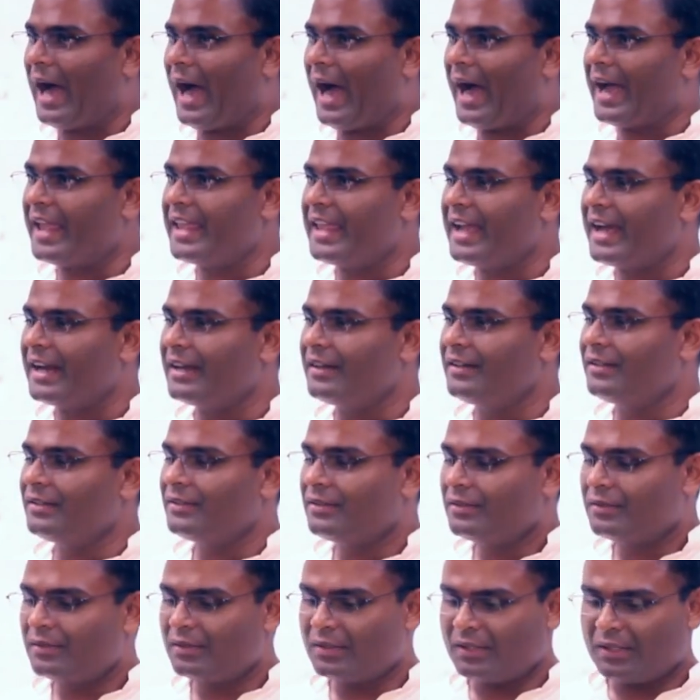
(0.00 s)
I had
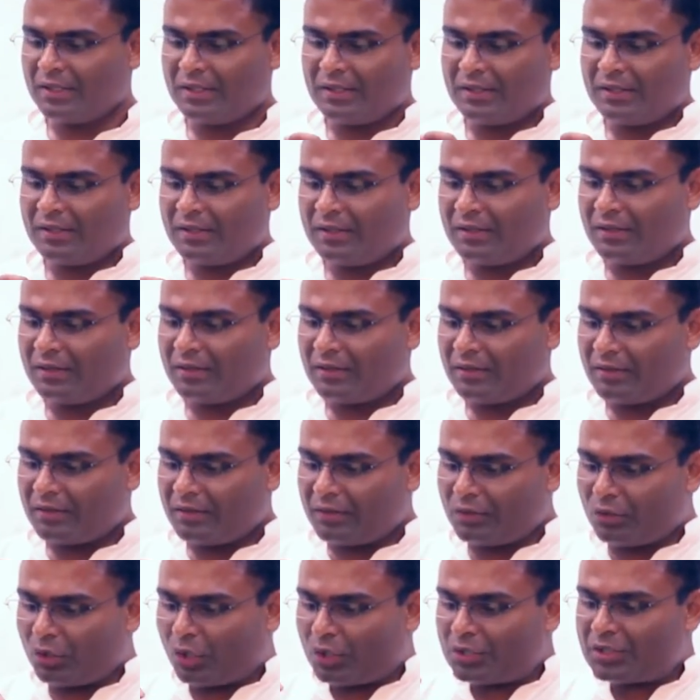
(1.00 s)

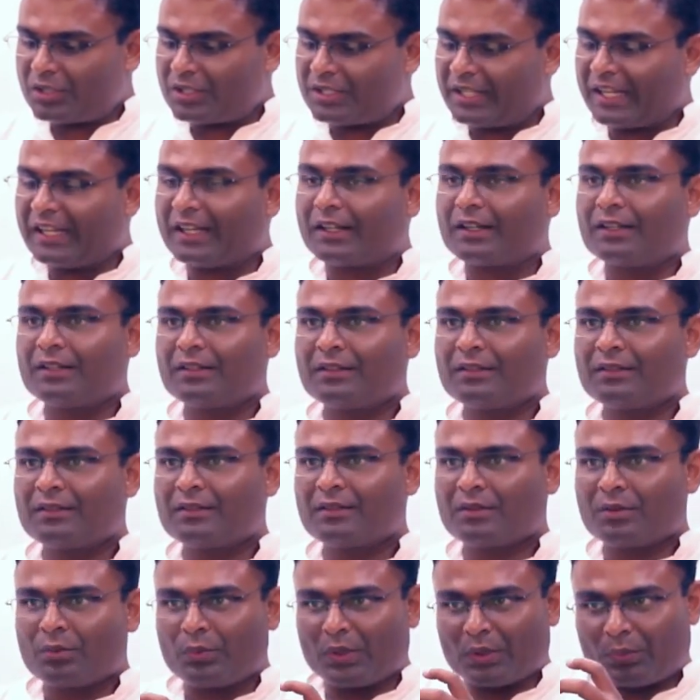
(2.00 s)
lost sync
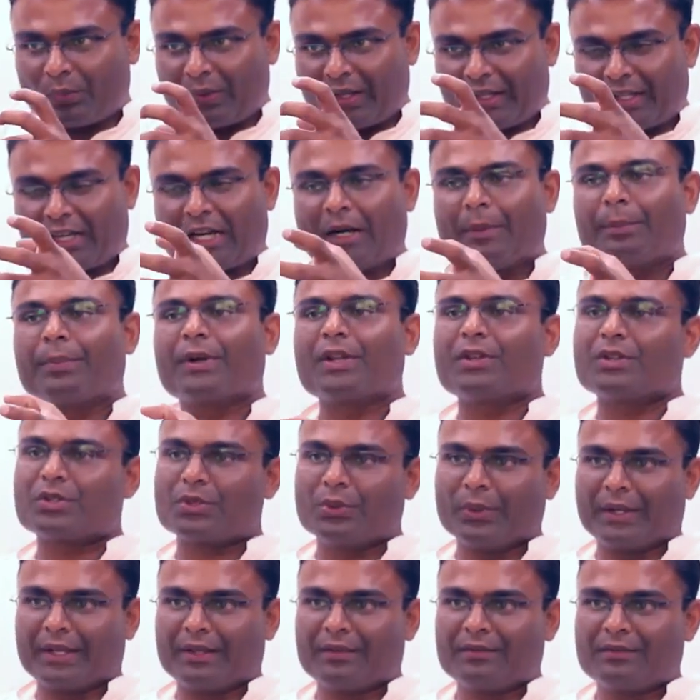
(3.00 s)
with where the company was
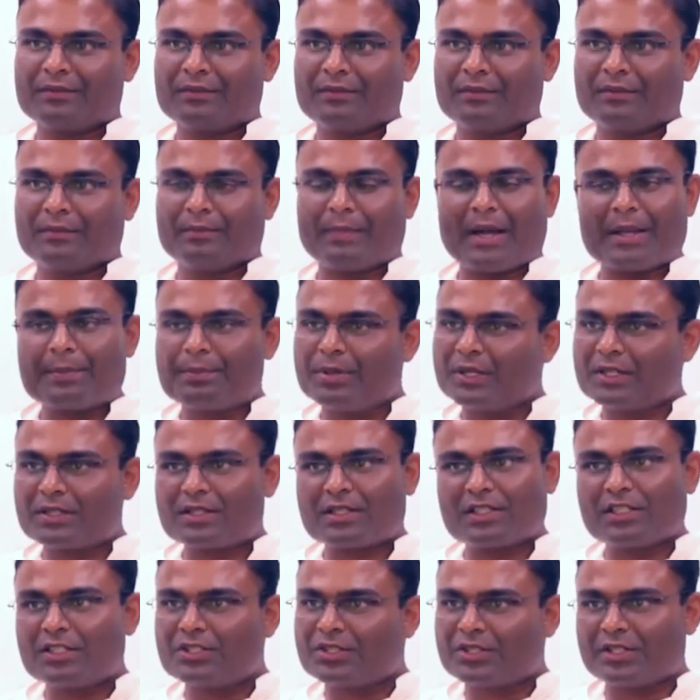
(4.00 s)
going. My
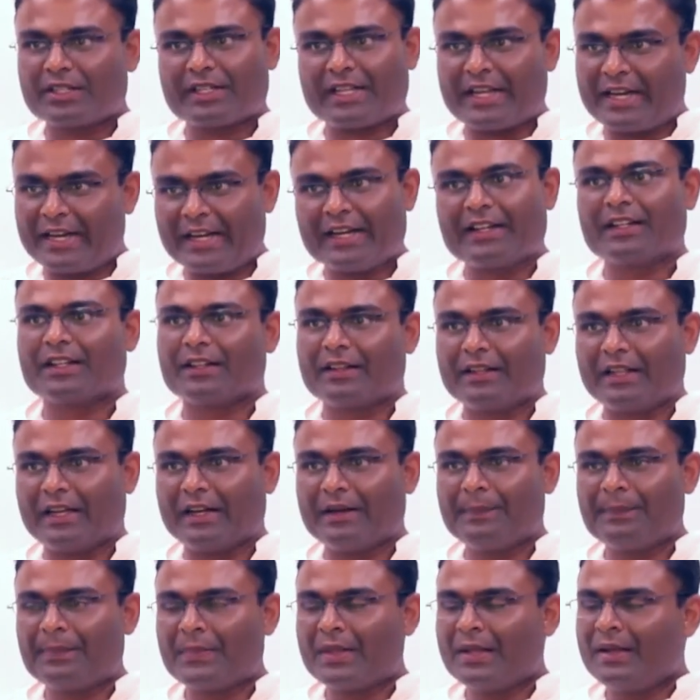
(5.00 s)
personal journey had ended
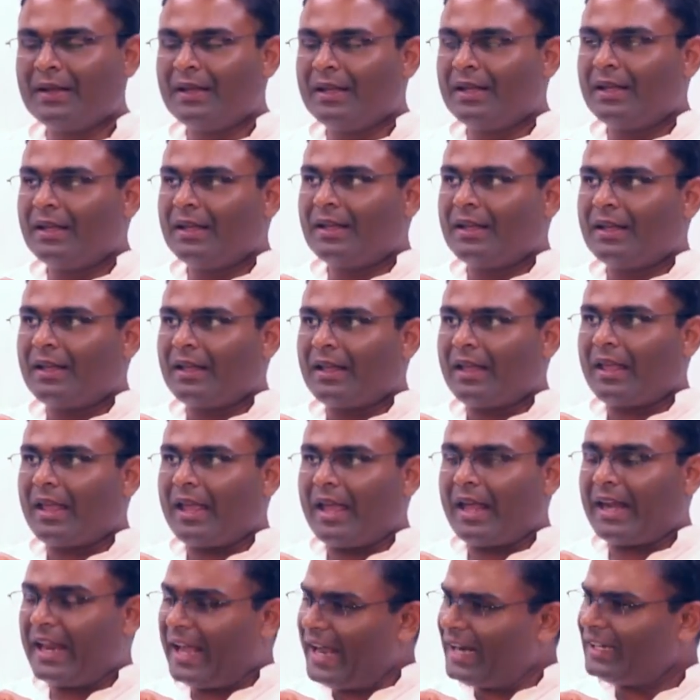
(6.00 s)
there.
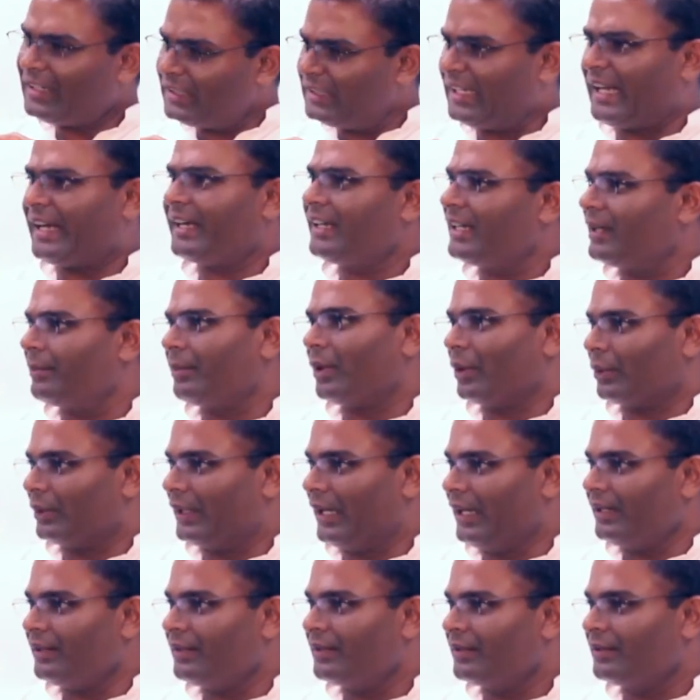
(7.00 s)
And I had clarity about
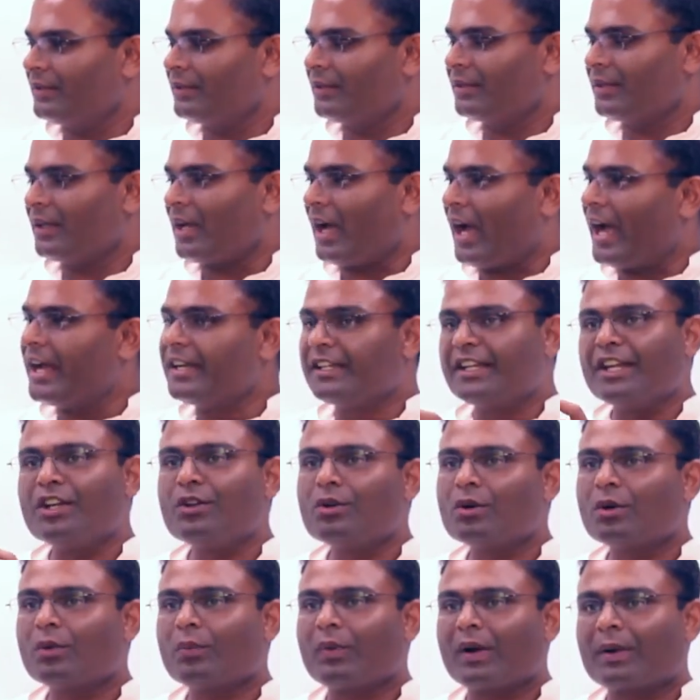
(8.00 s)
that. I
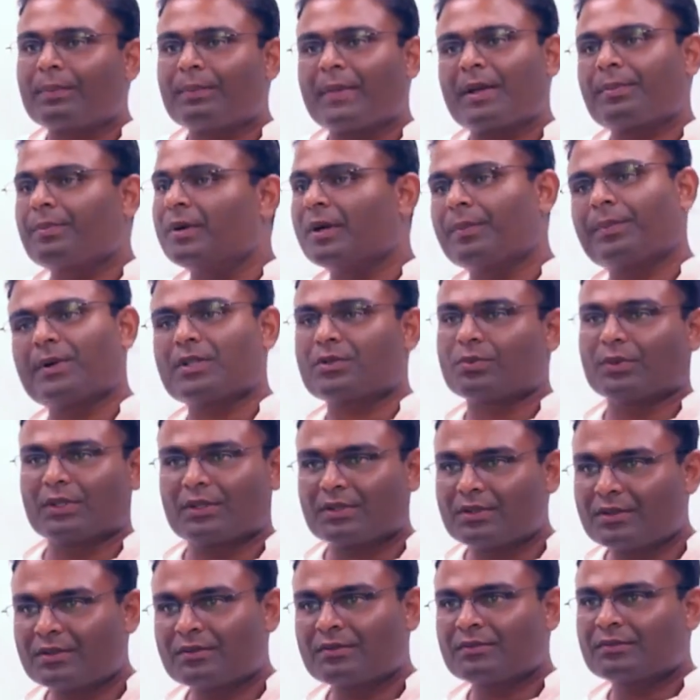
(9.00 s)
didn't know what my purpose
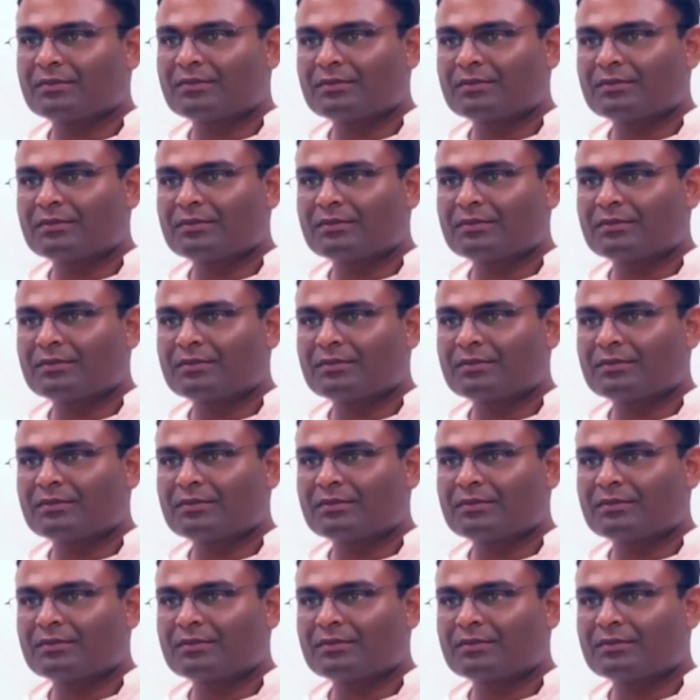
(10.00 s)
was.